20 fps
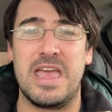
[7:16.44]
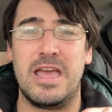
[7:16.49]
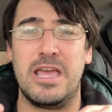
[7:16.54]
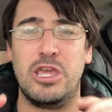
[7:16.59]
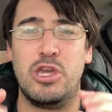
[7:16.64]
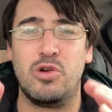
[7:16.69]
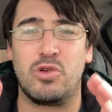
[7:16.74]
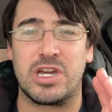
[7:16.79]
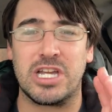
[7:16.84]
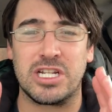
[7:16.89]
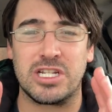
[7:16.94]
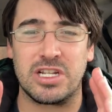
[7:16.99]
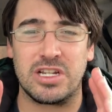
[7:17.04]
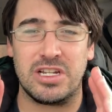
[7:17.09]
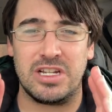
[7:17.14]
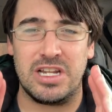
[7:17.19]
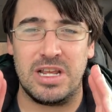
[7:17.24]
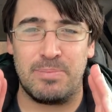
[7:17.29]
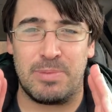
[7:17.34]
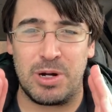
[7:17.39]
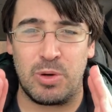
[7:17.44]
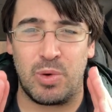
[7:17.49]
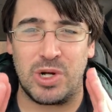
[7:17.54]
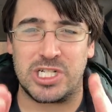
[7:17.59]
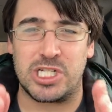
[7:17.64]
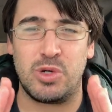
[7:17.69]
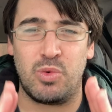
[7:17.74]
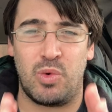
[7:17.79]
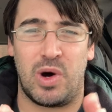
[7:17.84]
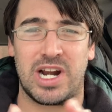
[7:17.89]
But
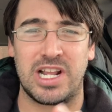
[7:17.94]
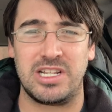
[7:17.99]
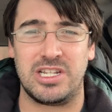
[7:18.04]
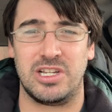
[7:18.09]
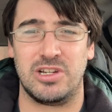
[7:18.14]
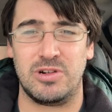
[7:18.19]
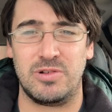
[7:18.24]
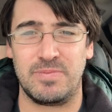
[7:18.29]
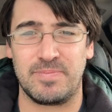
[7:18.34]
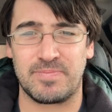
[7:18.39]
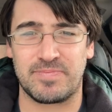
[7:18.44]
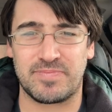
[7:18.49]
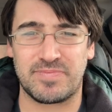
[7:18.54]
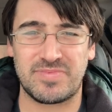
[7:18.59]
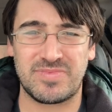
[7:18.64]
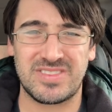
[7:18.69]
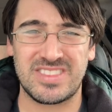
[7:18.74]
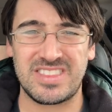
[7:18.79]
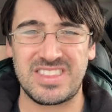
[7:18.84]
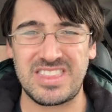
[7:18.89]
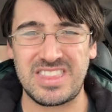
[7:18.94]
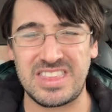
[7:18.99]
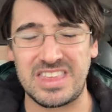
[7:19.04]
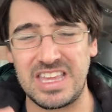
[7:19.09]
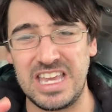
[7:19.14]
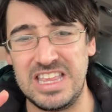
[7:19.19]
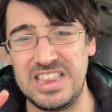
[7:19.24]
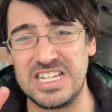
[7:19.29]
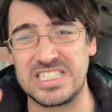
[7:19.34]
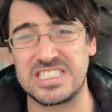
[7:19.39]
what you want to do,
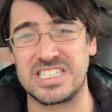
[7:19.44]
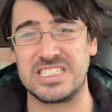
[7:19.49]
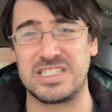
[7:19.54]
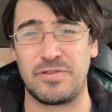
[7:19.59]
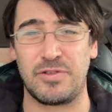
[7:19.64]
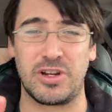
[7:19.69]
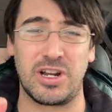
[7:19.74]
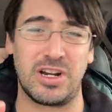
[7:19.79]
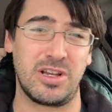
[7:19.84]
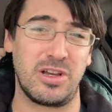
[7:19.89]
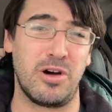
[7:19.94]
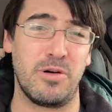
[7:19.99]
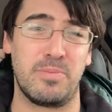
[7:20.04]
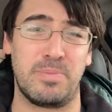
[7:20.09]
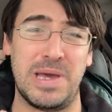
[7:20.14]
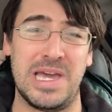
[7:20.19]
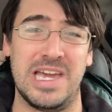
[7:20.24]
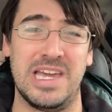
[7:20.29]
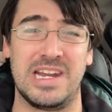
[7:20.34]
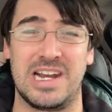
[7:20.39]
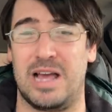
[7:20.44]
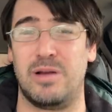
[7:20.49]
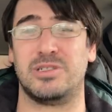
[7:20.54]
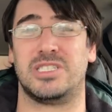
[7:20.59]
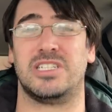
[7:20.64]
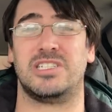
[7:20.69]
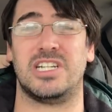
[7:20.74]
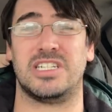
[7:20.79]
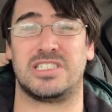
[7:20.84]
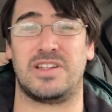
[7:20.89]
and this is if you're going to go paid, and I would
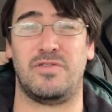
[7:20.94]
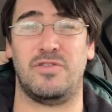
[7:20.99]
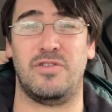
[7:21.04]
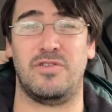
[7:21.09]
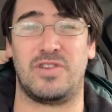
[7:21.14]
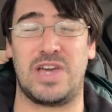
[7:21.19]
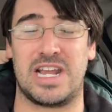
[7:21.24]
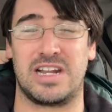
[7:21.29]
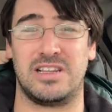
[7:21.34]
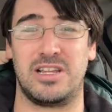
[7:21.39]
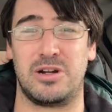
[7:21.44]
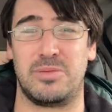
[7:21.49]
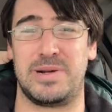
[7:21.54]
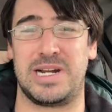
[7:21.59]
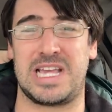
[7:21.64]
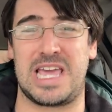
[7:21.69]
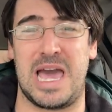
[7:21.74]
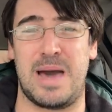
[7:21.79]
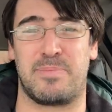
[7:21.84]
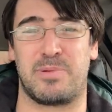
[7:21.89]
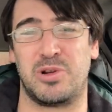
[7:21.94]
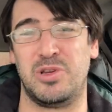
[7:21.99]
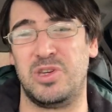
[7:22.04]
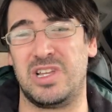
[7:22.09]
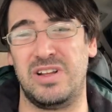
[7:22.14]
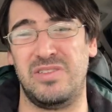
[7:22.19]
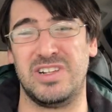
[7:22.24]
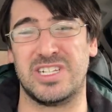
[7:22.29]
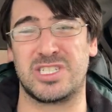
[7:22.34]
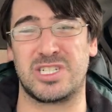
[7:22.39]
suggest if you've got a little bit of capital, you
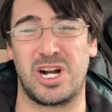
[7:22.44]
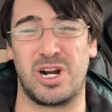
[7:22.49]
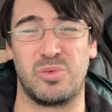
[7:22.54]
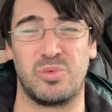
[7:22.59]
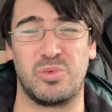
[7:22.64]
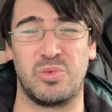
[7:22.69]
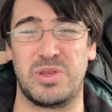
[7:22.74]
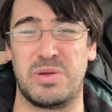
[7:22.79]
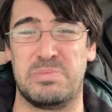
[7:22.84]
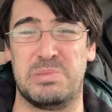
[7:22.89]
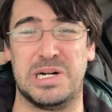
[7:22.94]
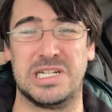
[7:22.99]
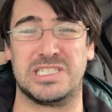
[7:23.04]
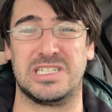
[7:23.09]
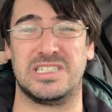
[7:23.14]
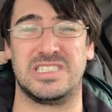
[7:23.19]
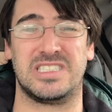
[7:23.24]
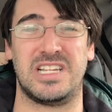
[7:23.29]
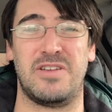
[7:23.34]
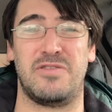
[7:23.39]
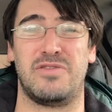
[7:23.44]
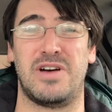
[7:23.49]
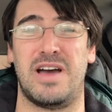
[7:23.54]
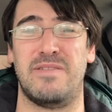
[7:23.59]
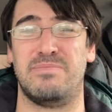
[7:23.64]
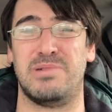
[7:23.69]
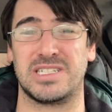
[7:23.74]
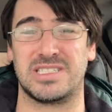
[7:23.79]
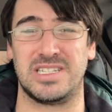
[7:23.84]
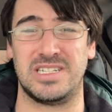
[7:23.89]
can even start with a budget of say
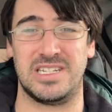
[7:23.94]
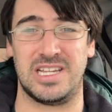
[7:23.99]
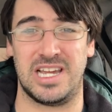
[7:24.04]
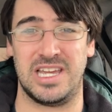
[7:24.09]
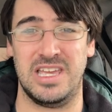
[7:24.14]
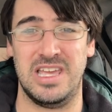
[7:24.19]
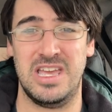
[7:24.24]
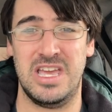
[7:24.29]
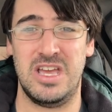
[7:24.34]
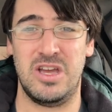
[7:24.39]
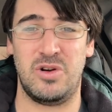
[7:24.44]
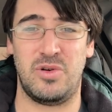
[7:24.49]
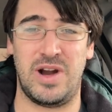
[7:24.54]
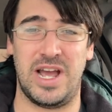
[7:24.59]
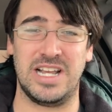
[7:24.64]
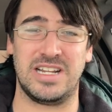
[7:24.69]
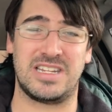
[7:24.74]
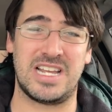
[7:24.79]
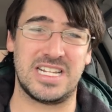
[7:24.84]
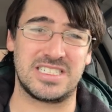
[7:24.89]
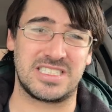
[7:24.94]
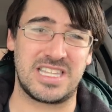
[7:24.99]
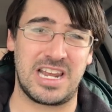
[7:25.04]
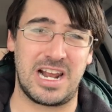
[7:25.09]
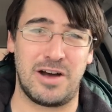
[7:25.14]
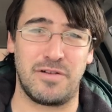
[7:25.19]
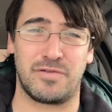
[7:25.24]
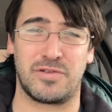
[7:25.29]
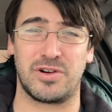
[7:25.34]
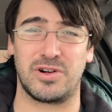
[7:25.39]
$5 a day, right? Test it
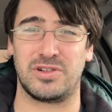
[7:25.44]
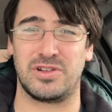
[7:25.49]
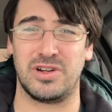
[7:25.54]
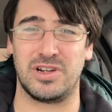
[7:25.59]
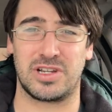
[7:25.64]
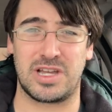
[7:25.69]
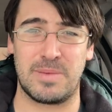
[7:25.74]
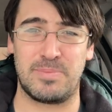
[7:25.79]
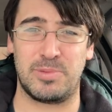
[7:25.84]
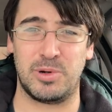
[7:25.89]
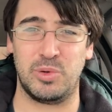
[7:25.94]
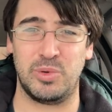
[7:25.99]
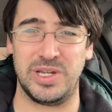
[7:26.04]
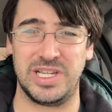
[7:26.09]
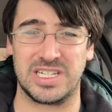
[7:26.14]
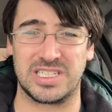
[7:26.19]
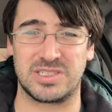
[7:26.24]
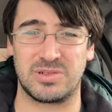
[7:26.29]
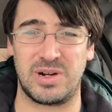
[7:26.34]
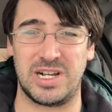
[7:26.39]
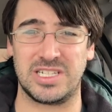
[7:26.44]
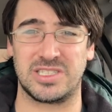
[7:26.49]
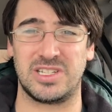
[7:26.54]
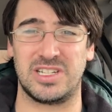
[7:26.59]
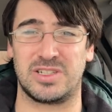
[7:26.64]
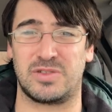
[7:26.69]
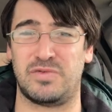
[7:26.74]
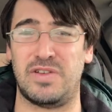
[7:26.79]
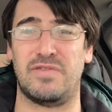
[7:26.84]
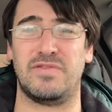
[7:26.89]
out for a couple of weeks, right? So
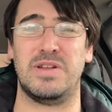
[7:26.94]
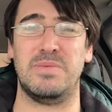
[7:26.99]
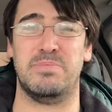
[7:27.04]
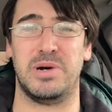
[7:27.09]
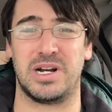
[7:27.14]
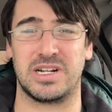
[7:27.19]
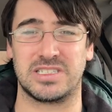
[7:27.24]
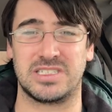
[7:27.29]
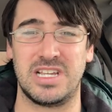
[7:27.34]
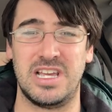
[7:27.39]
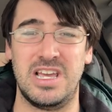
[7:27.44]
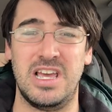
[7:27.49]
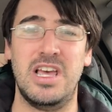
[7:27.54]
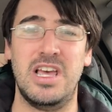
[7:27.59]
that's $50.